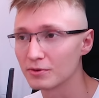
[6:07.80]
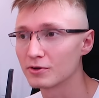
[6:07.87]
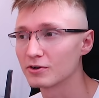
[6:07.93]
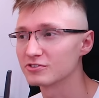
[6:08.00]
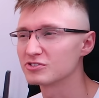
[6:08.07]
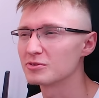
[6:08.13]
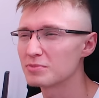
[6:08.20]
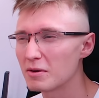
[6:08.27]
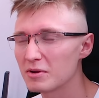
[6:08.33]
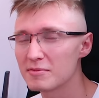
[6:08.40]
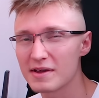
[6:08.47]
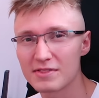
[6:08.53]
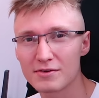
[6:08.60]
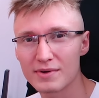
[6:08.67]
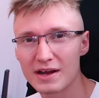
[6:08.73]
it would also probably
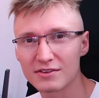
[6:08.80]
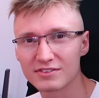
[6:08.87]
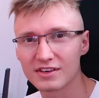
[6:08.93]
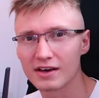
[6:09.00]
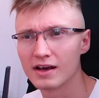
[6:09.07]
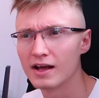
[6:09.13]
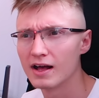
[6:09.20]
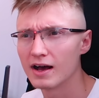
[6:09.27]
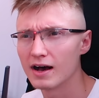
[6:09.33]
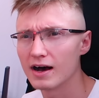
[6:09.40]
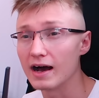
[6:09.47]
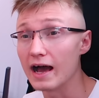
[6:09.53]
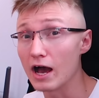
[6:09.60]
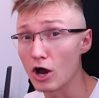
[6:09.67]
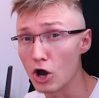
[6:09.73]
make the router
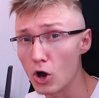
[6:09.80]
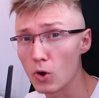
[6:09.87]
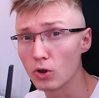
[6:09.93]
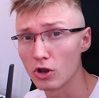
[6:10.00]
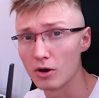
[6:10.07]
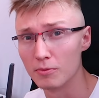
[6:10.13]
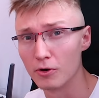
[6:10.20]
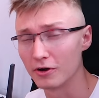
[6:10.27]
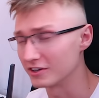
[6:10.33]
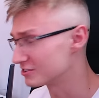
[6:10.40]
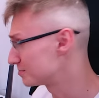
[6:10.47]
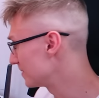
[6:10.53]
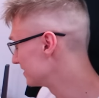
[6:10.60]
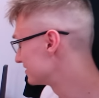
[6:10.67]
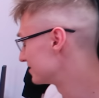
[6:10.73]
a whole lot more
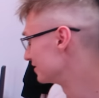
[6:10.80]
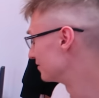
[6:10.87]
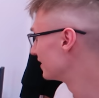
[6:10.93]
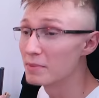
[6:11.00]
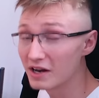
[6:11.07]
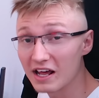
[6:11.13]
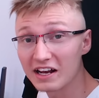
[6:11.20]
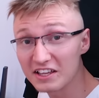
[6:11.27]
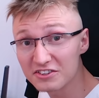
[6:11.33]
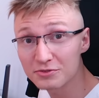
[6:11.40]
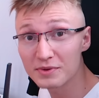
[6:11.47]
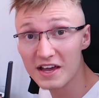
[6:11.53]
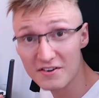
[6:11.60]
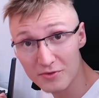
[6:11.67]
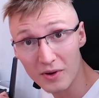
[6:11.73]
expensive. But at
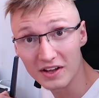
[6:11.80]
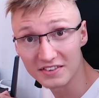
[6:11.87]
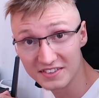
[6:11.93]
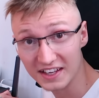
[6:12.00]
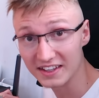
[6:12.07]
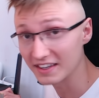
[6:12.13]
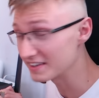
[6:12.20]
least we have one 10